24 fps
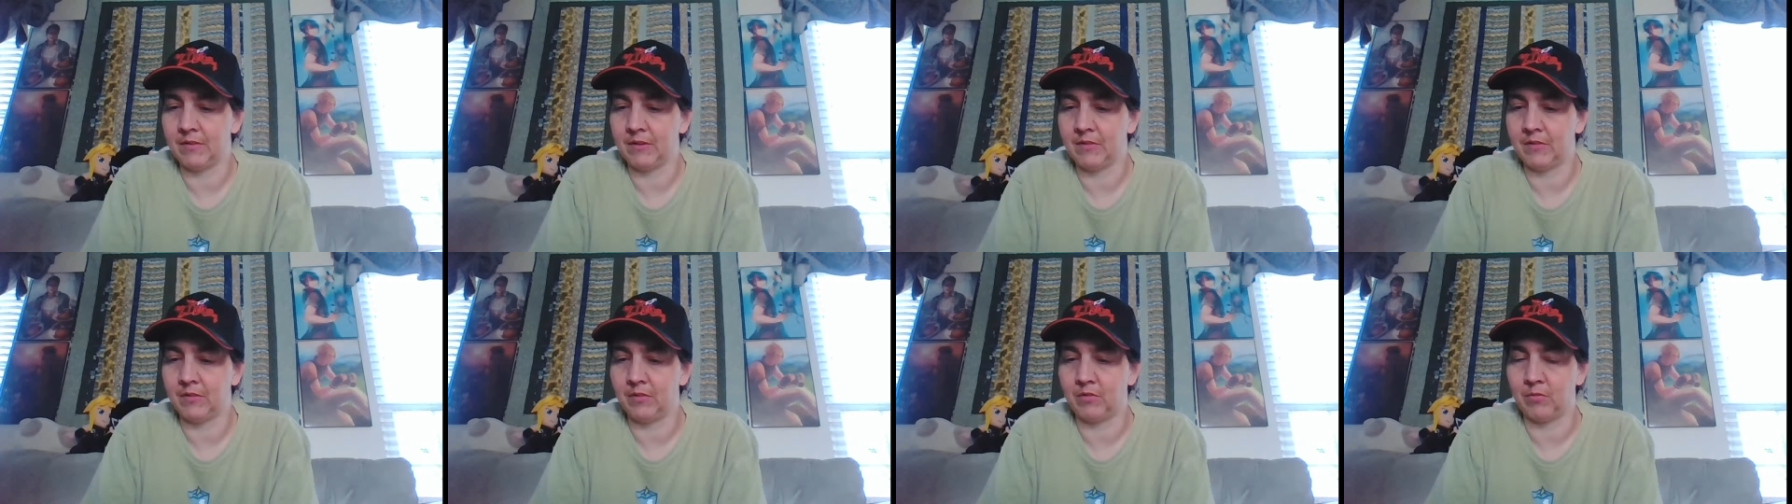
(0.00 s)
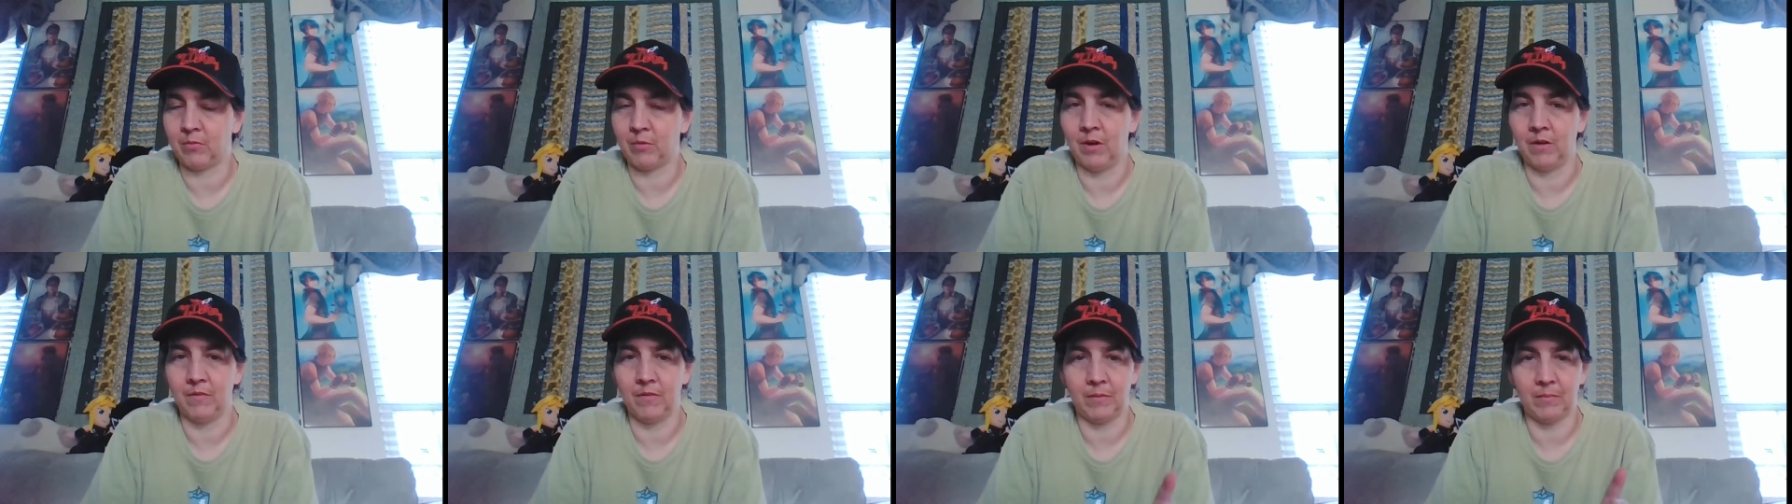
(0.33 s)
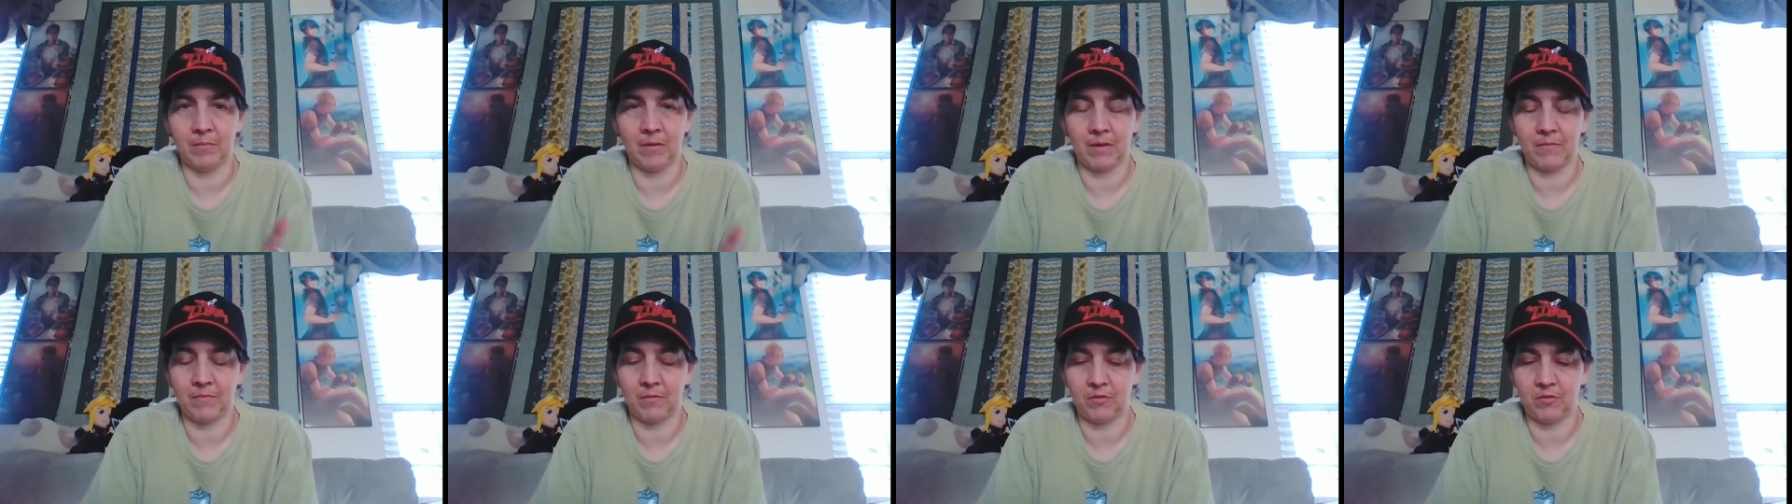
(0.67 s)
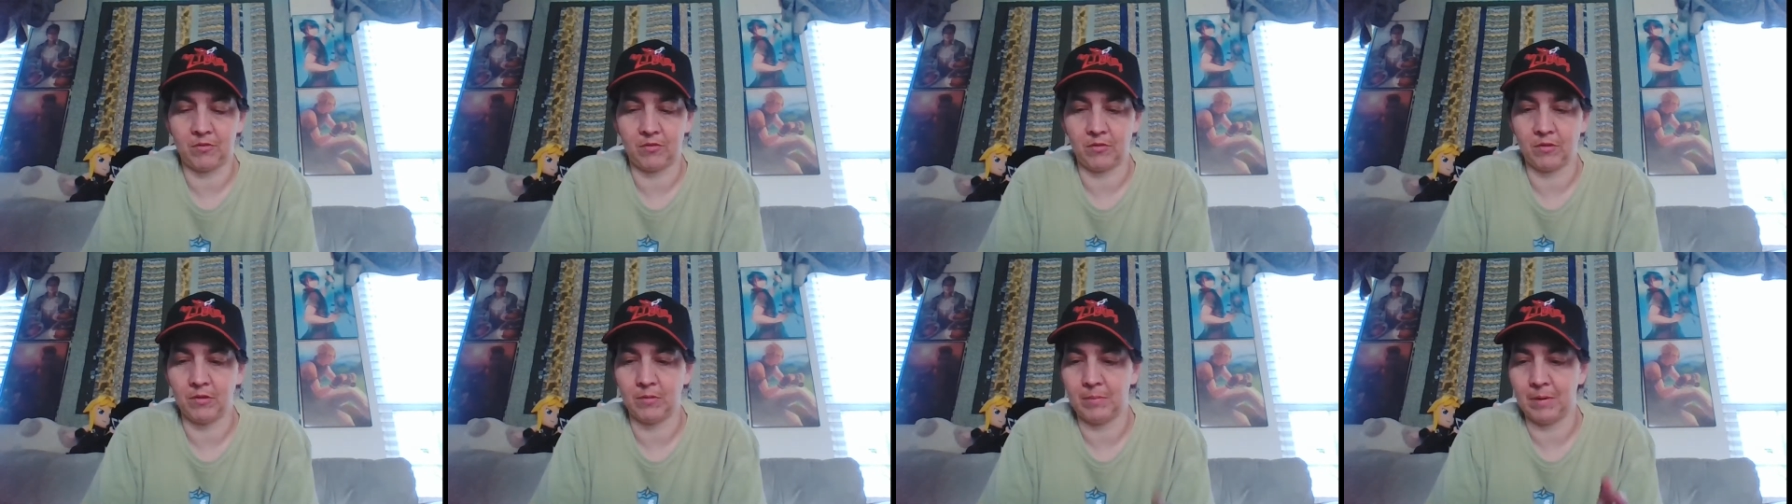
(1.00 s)
Fantasy 12. I'm not for
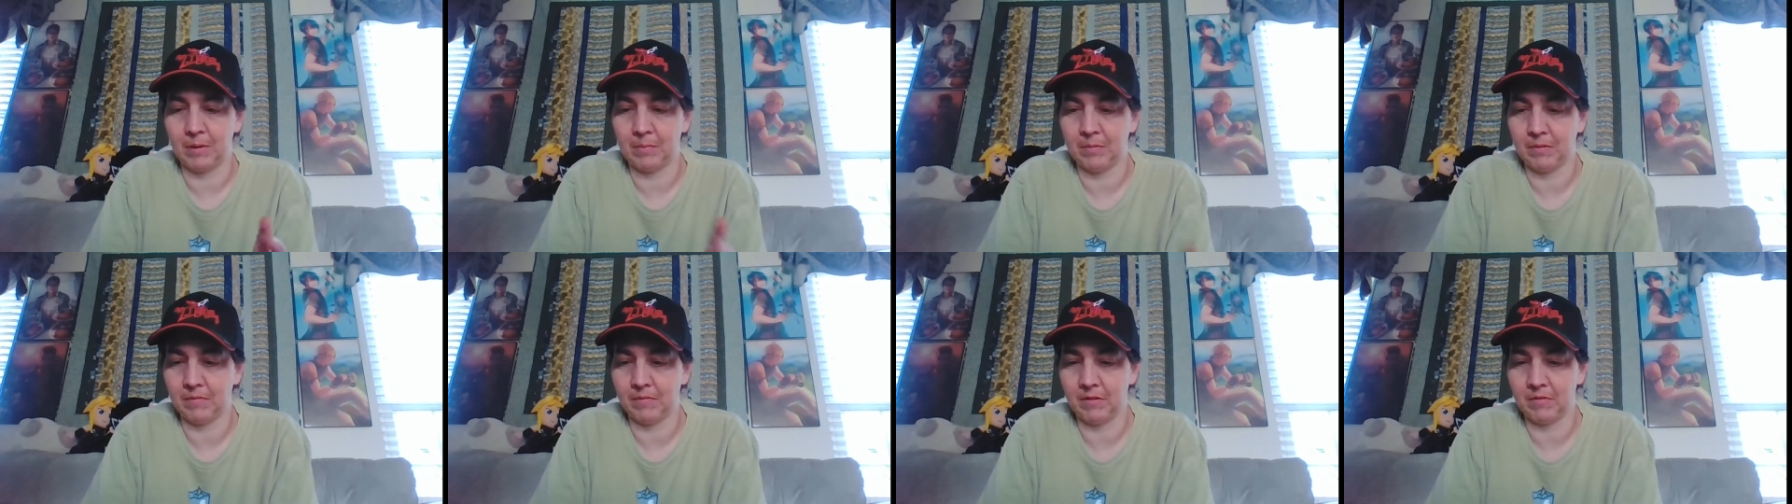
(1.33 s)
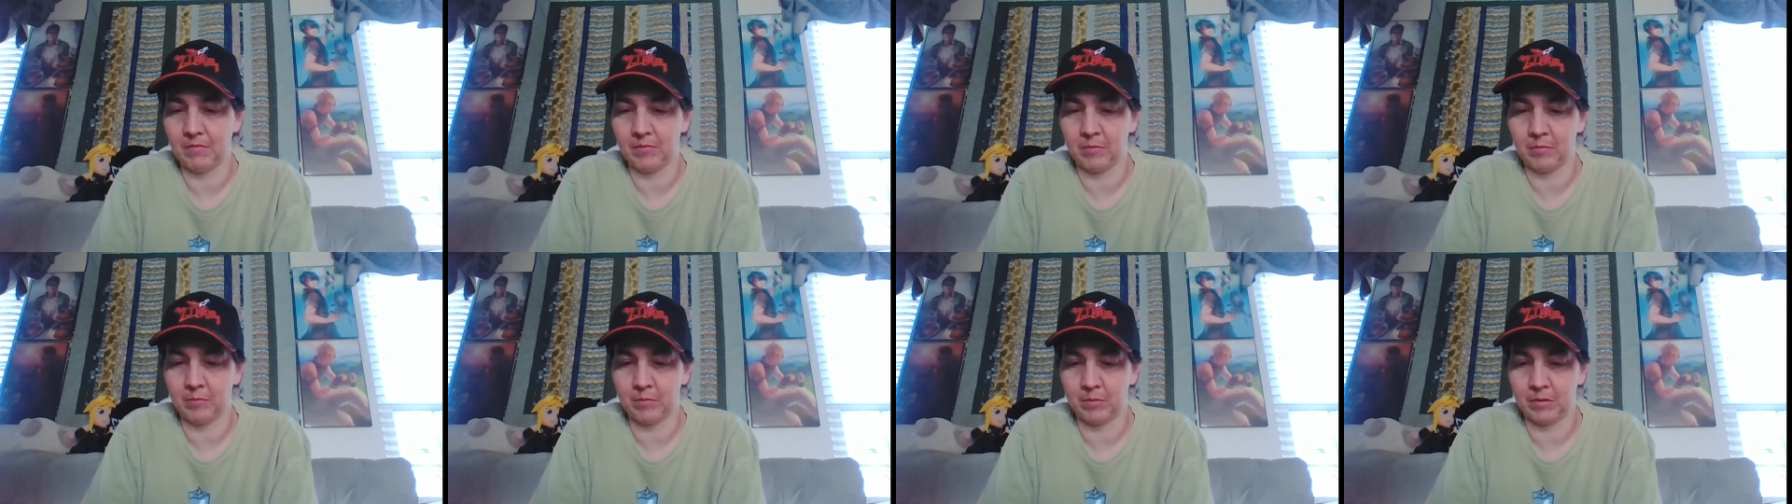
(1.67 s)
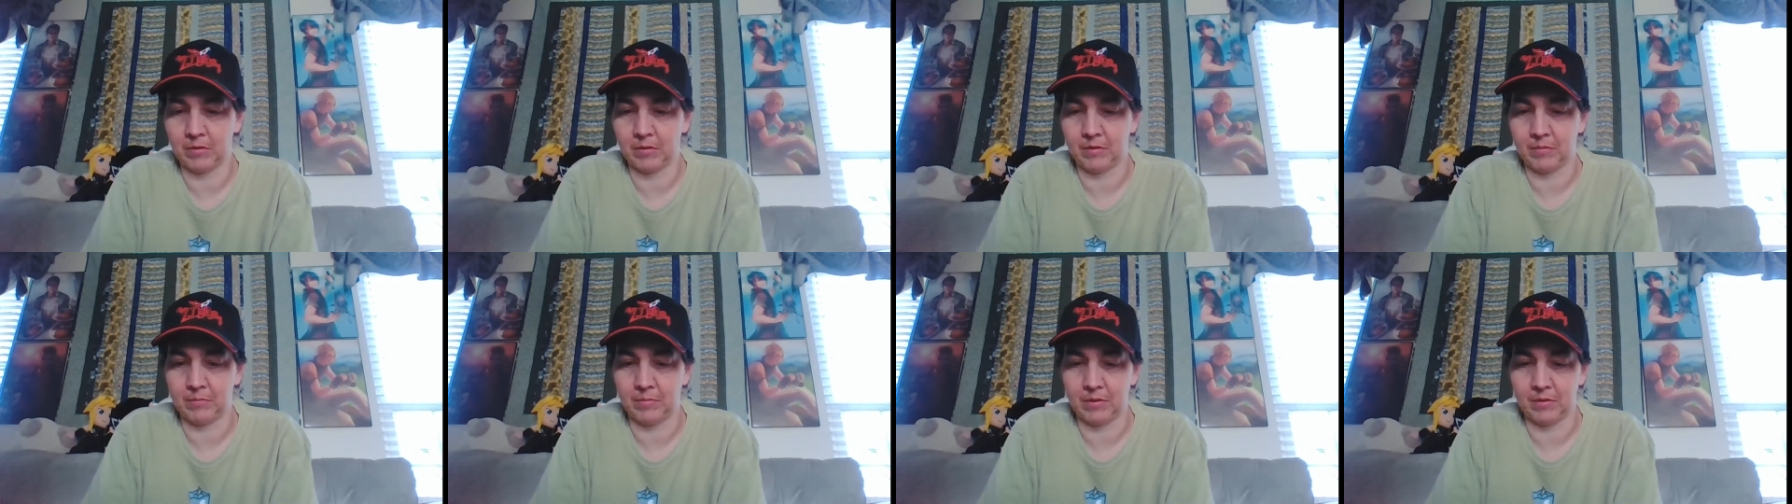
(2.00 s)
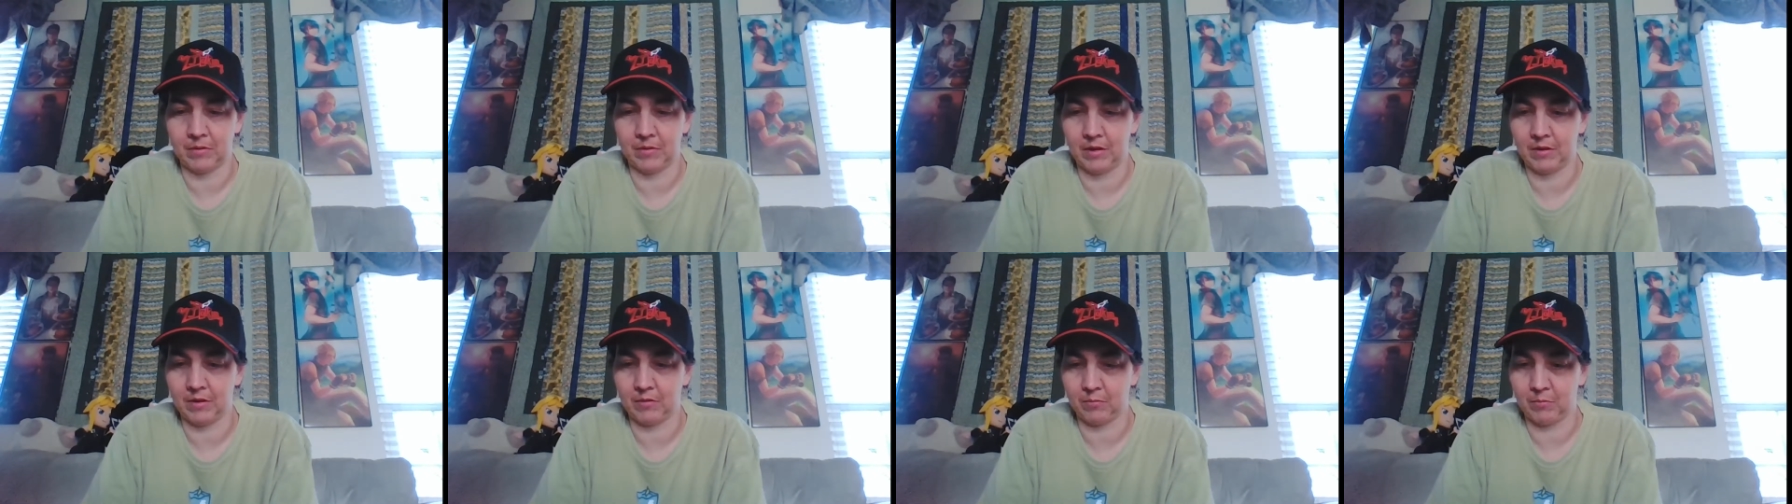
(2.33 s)
sure, but I believe that was one of them
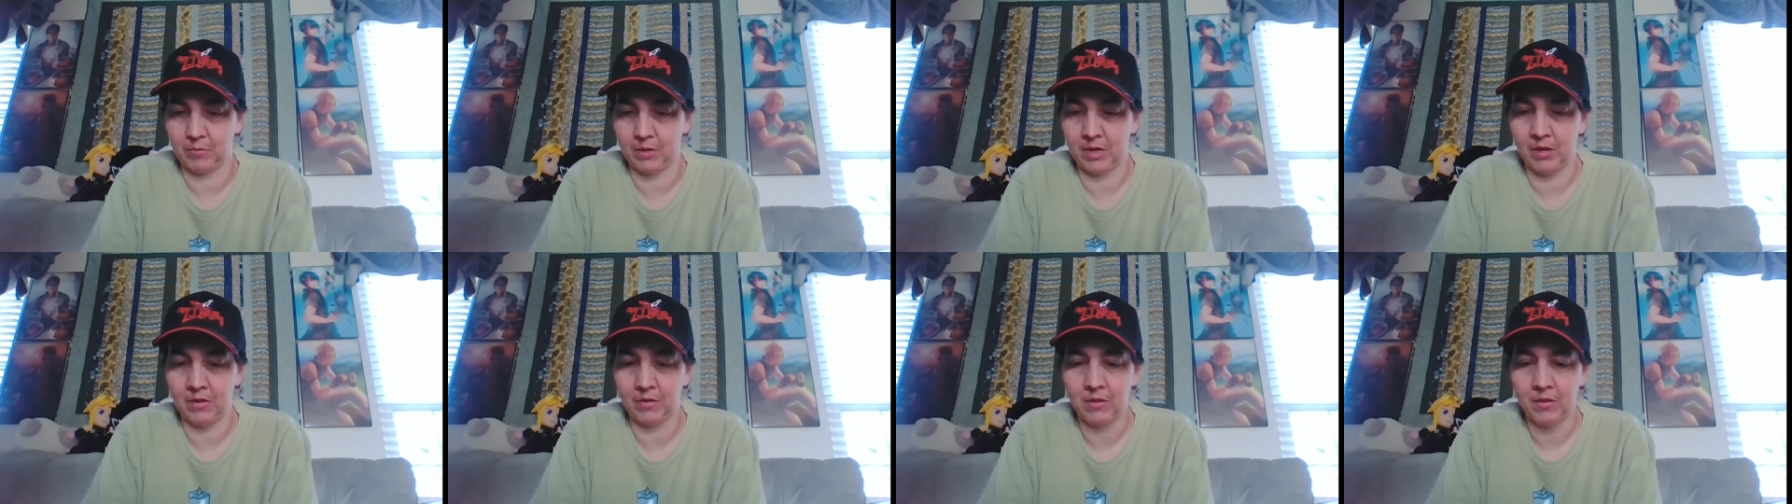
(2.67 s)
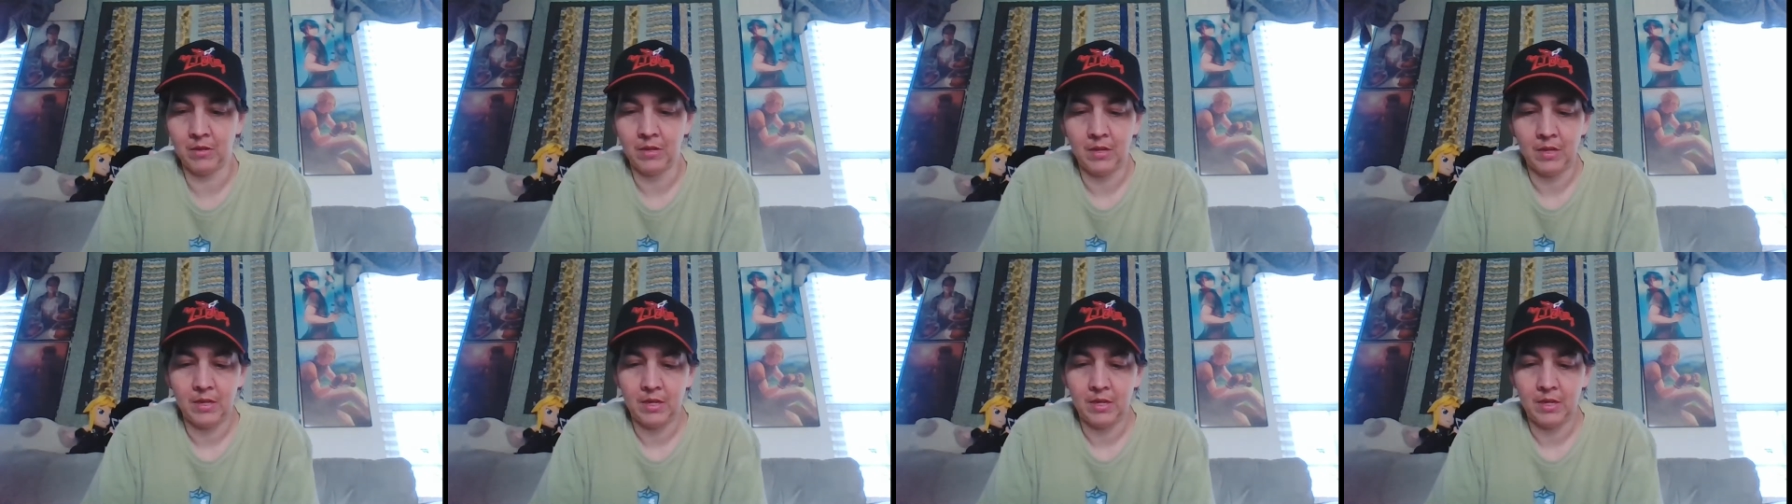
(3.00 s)
as well.